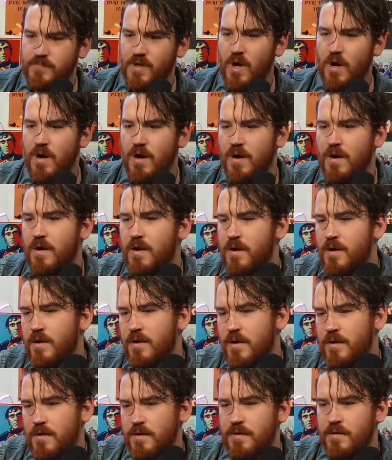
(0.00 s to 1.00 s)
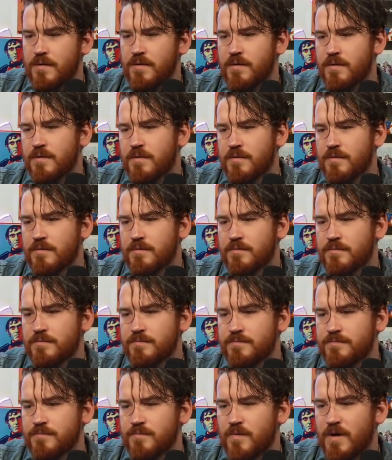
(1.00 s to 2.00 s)

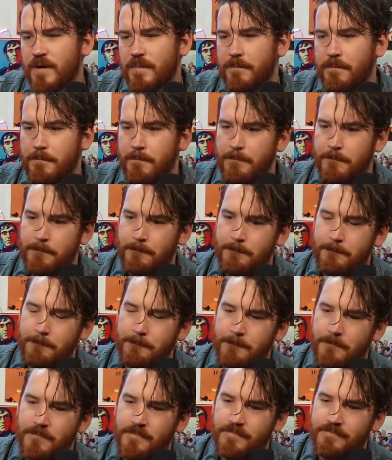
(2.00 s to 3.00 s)
The person shown says nothing.